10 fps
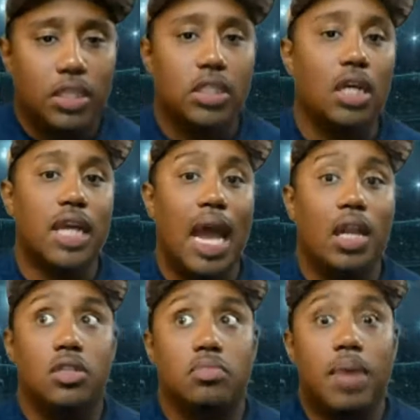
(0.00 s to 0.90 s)
Josh
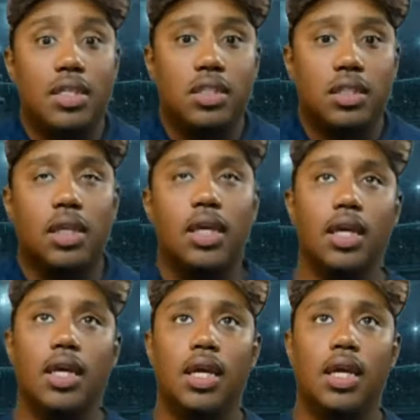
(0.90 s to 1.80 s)
Allen's
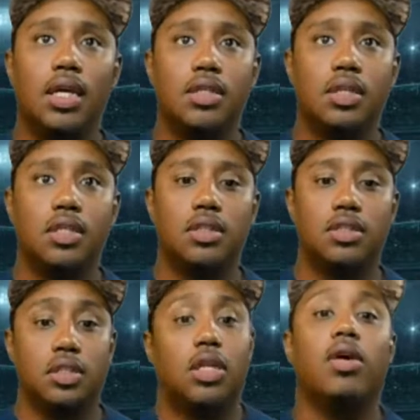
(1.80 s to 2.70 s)
basically his
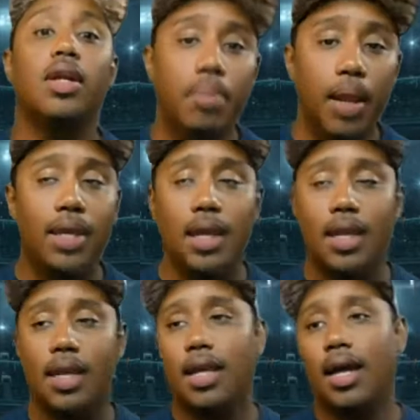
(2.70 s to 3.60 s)
security
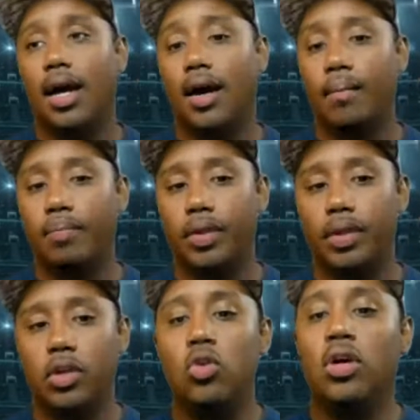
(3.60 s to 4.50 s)
blanket.
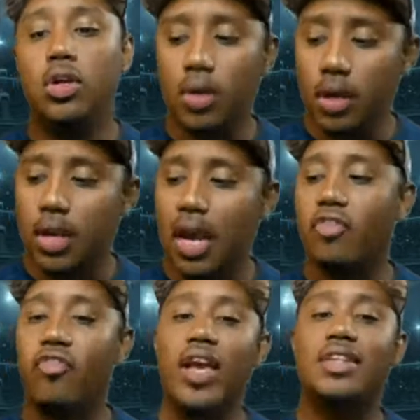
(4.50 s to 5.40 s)
You can kind
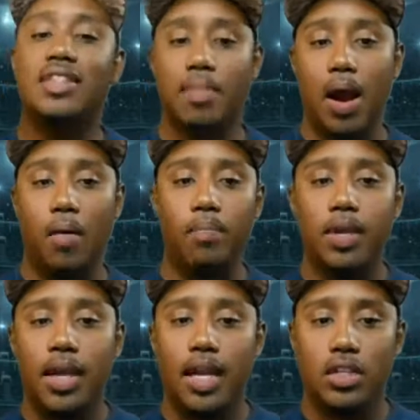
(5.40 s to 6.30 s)
of phase him out.
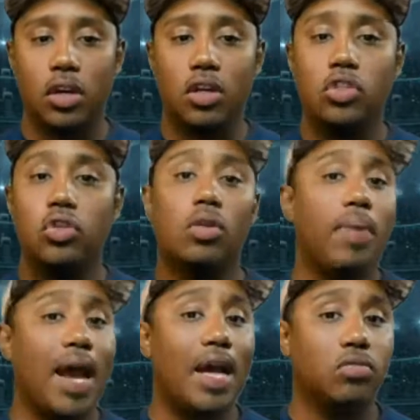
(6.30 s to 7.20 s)
And as long as you can
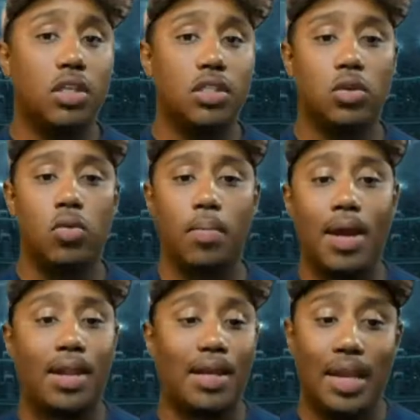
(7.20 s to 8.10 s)
pass rush the
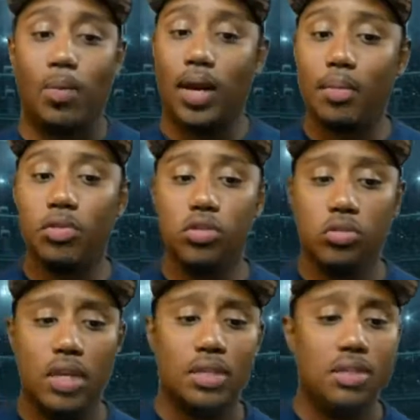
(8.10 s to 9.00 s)
quarterback like they were able to
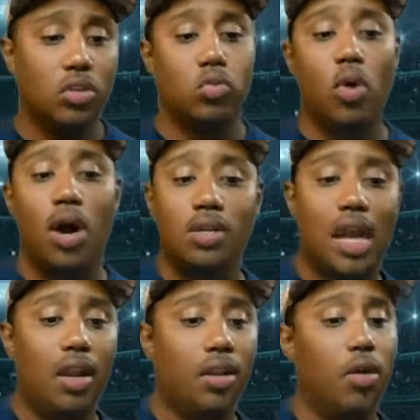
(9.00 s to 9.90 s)
do, the Steelers walked
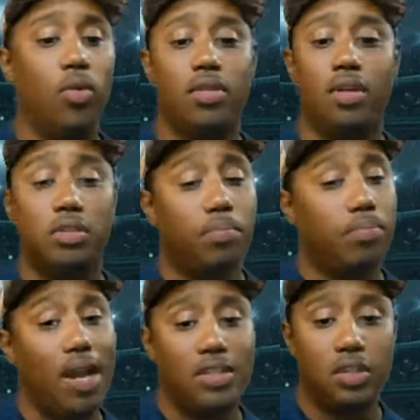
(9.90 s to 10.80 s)
out of there with a
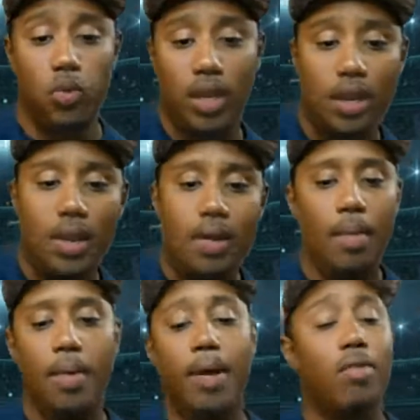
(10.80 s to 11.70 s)
surprising win.
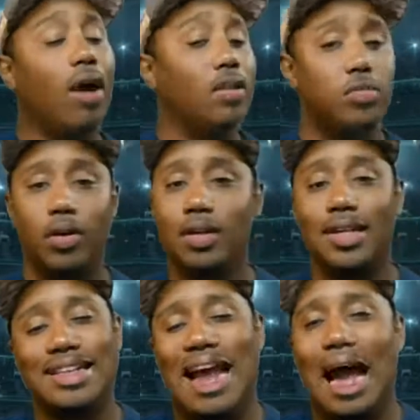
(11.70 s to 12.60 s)
Ben Roethlisberger
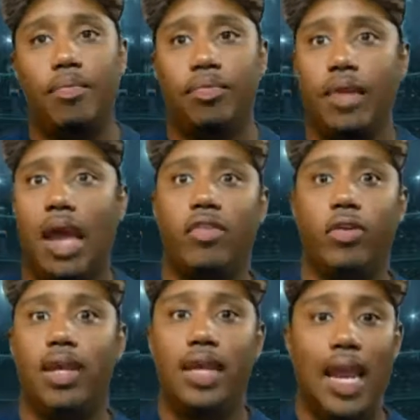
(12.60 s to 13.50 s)
did not have a
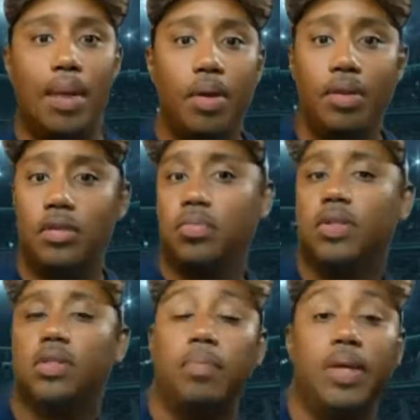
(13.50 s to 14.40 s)
great game, but
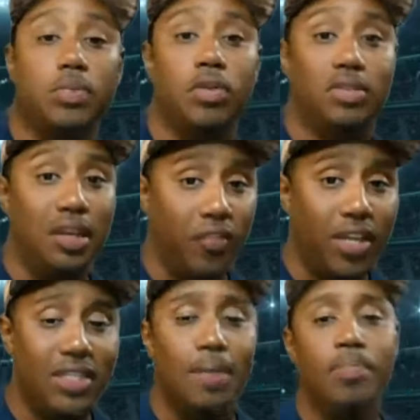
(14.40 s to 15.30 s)
the Pittsburgh's
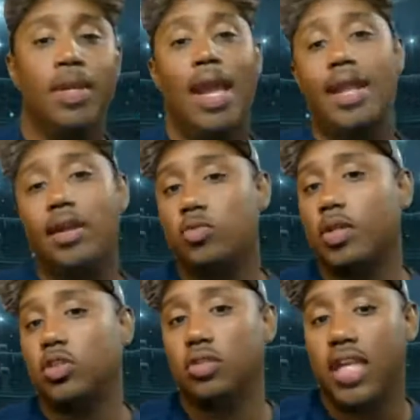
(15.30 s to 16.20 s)
defense and their
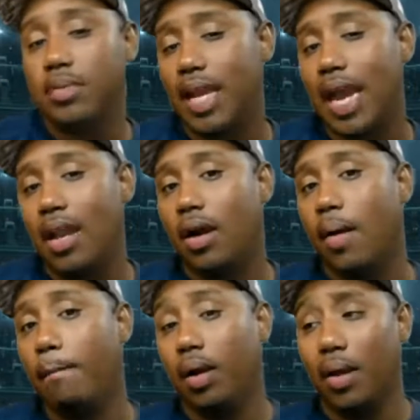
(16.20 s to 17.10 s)
special teams, they had
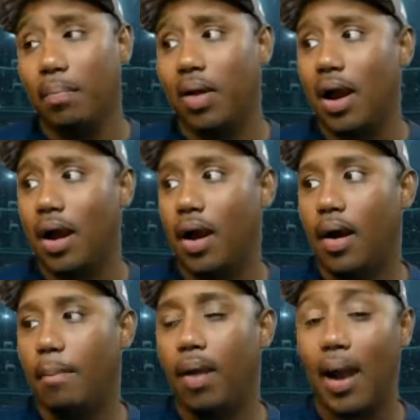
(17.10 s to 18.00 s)
a block
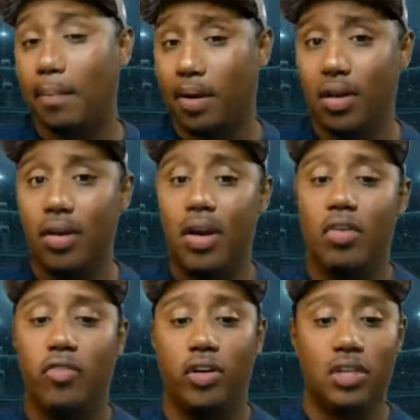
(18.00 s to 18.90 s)
punt
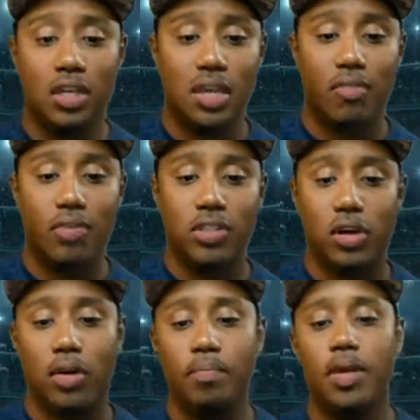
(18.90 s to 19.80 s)
for a touchdown
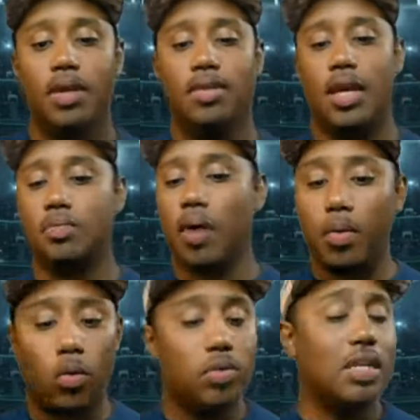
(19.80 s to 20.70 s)
return. That's
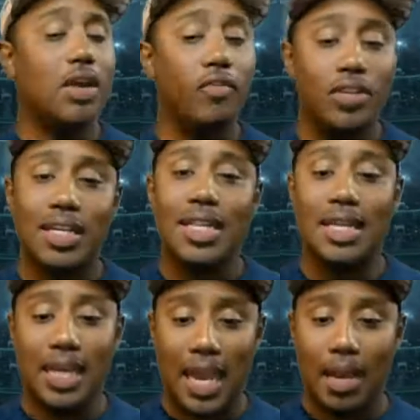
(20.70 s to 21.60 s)
probably what was the difference in
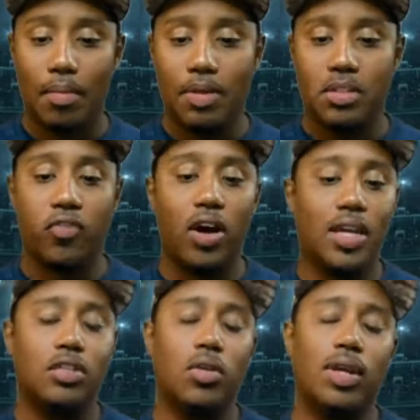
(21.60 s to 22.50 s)
the game.
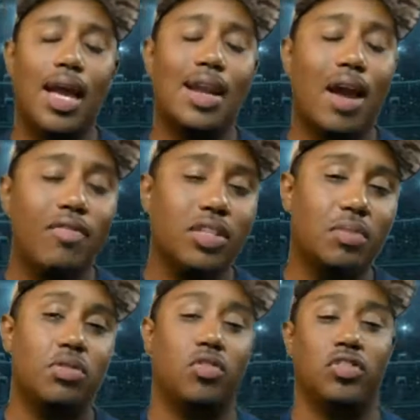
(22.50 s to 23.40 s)
Stephon Diggs only had 9
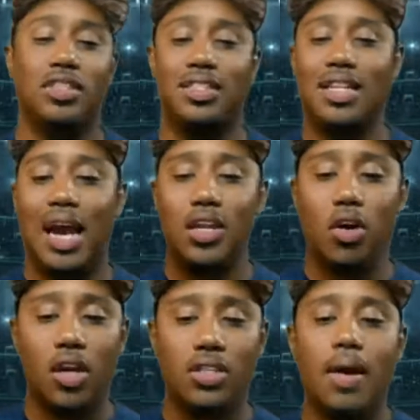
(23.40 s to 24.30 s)
receptions for 69
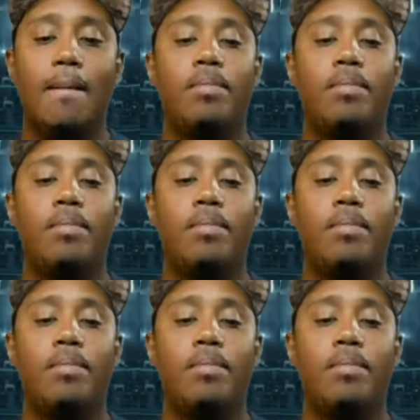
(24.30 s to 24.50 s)
yards.